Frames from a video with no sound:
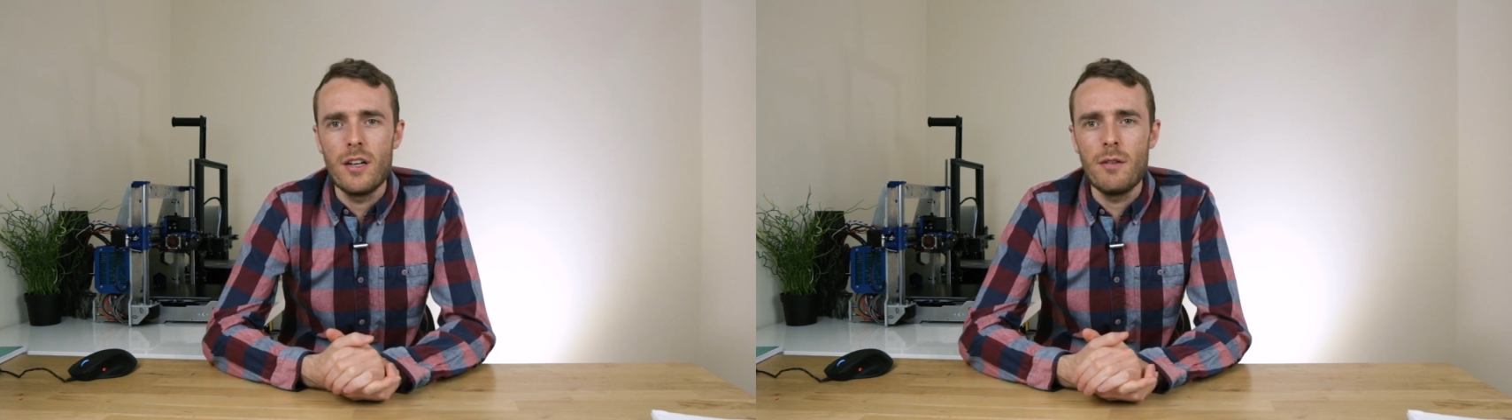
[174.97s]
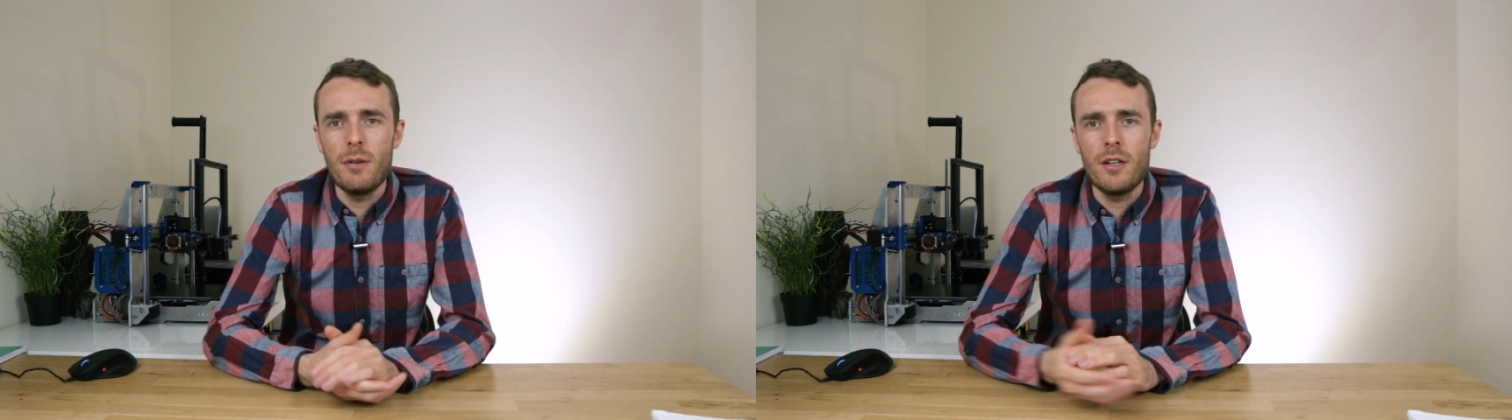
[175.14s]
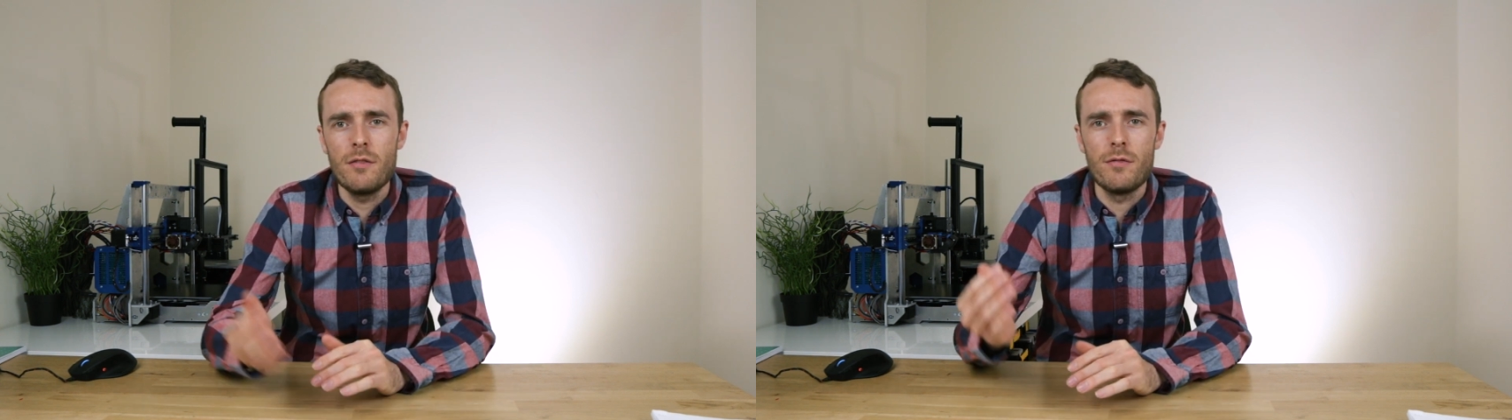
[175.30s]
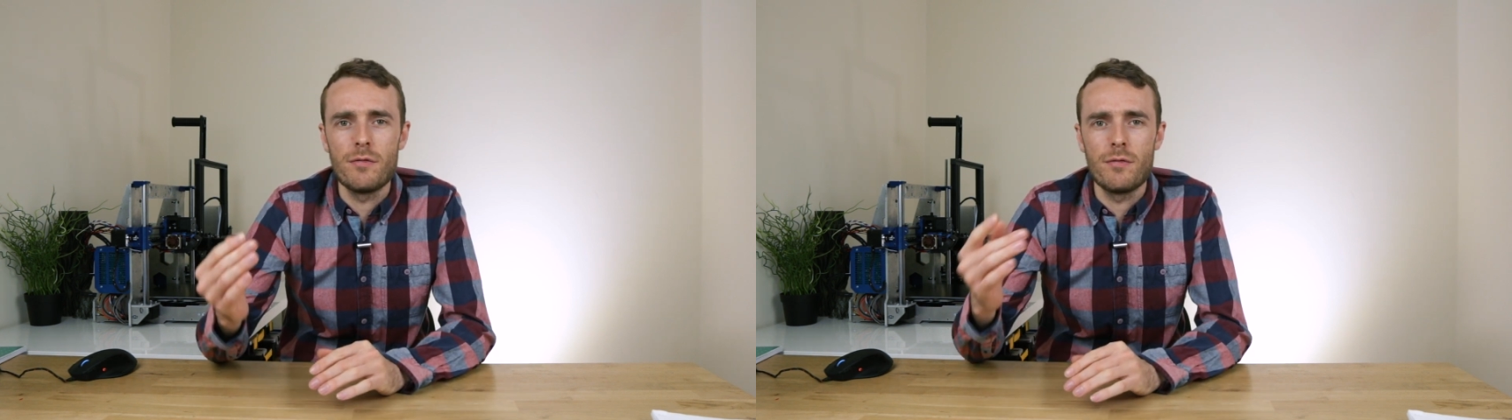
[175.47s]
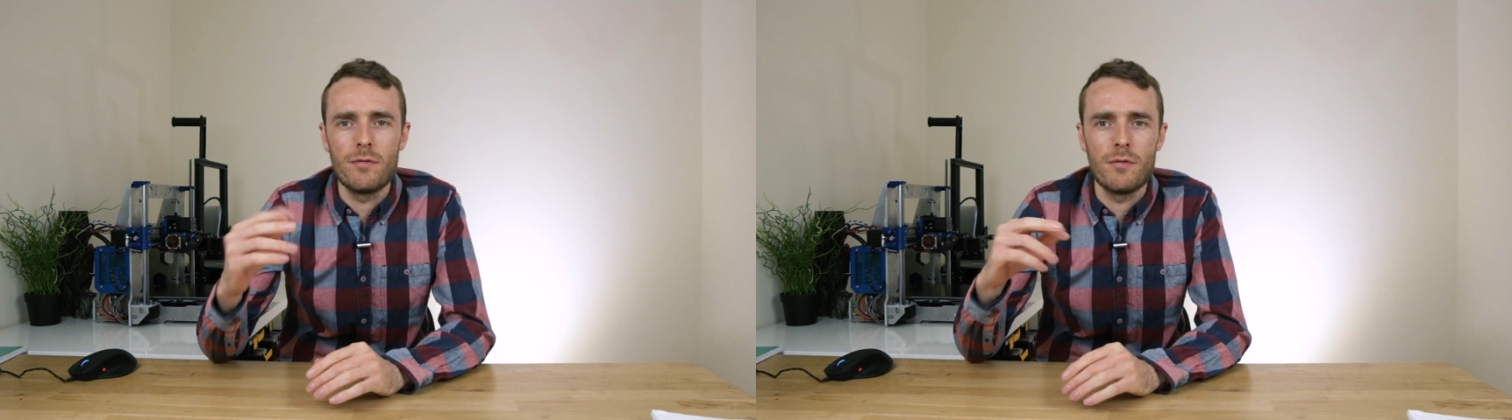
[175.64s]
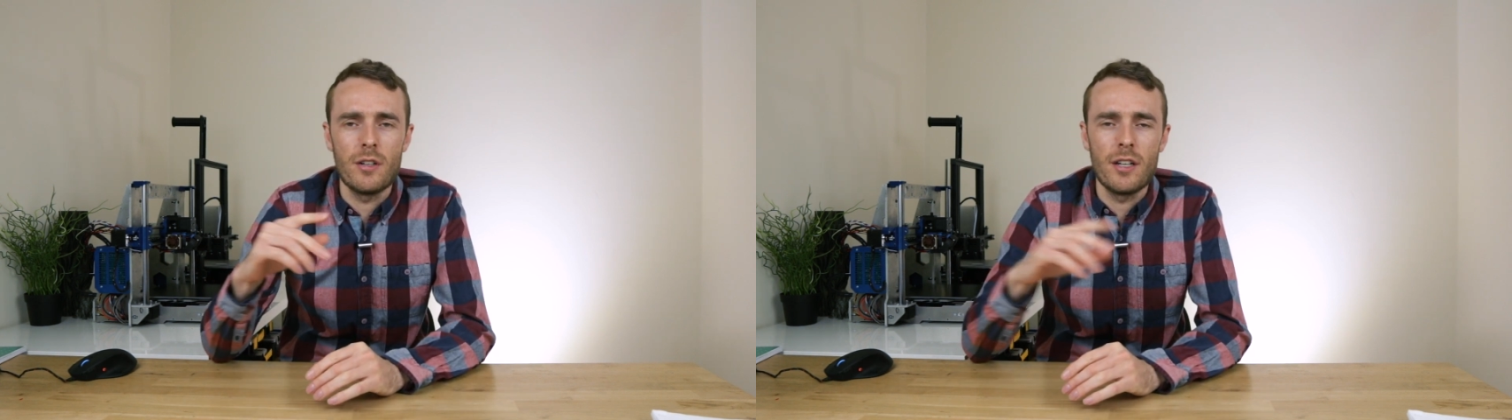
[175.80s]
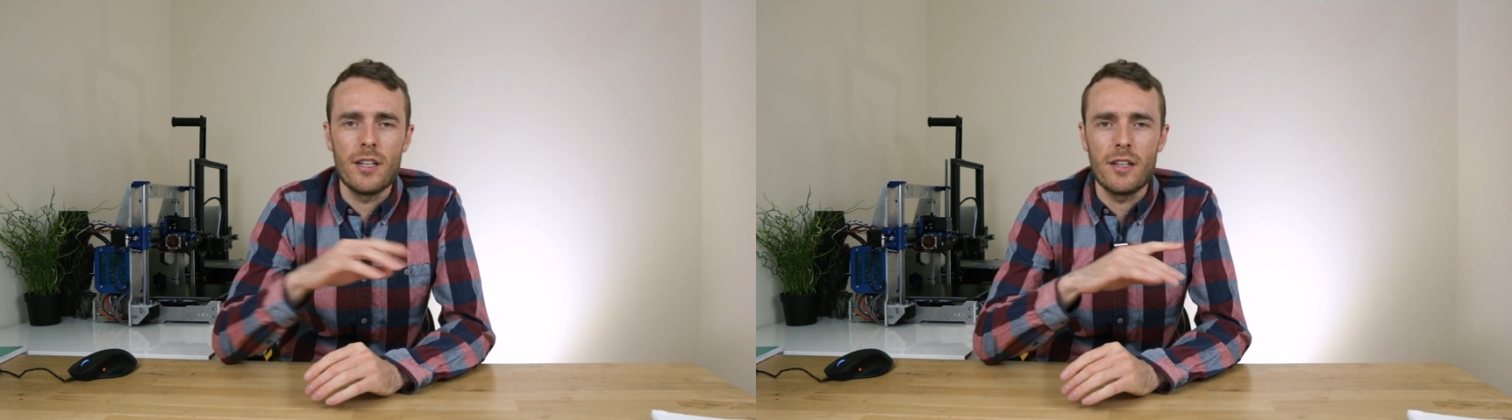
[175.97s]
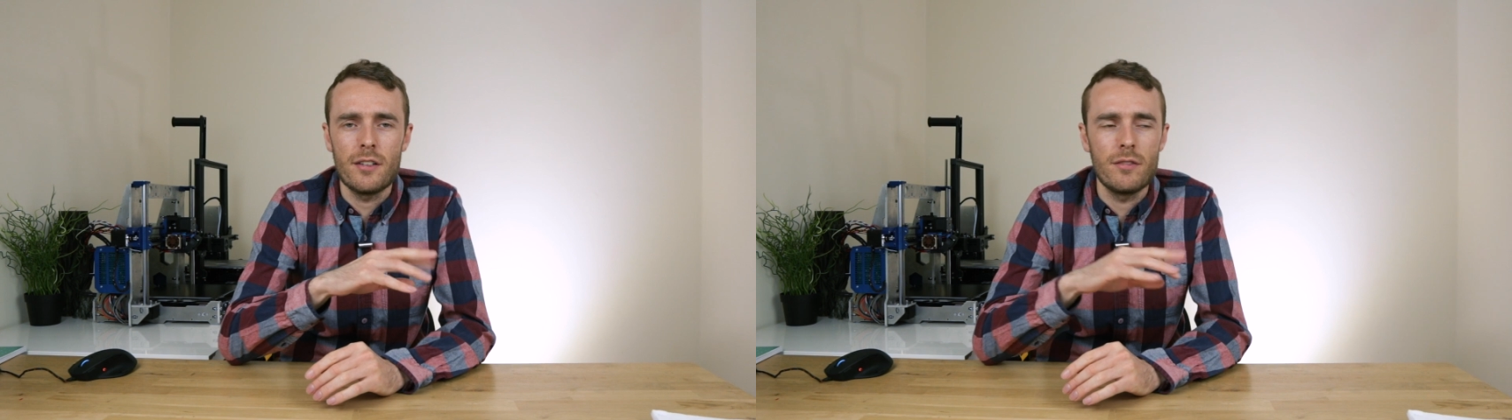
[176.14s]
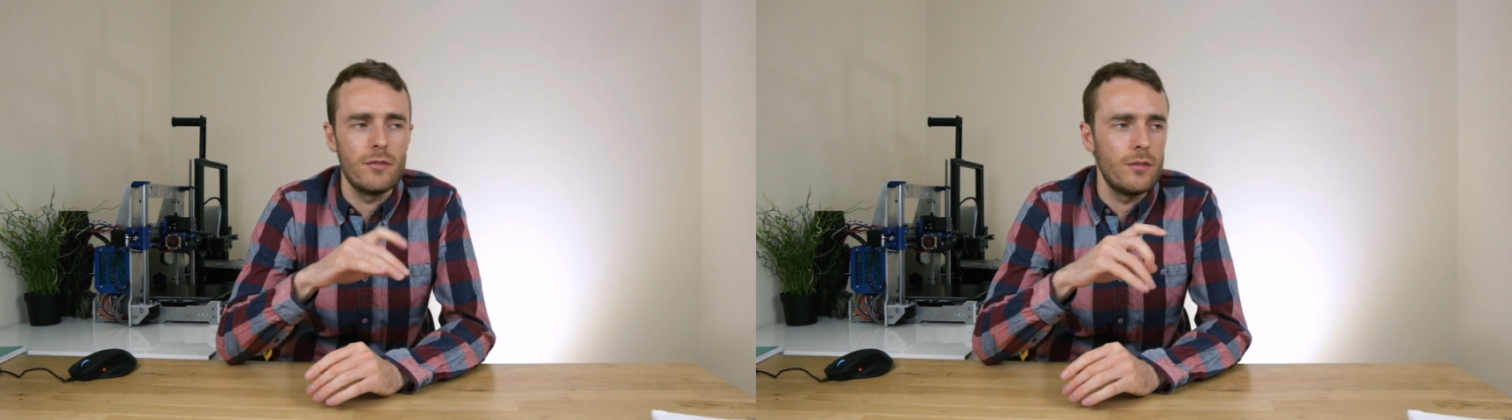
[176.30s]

a bit of like,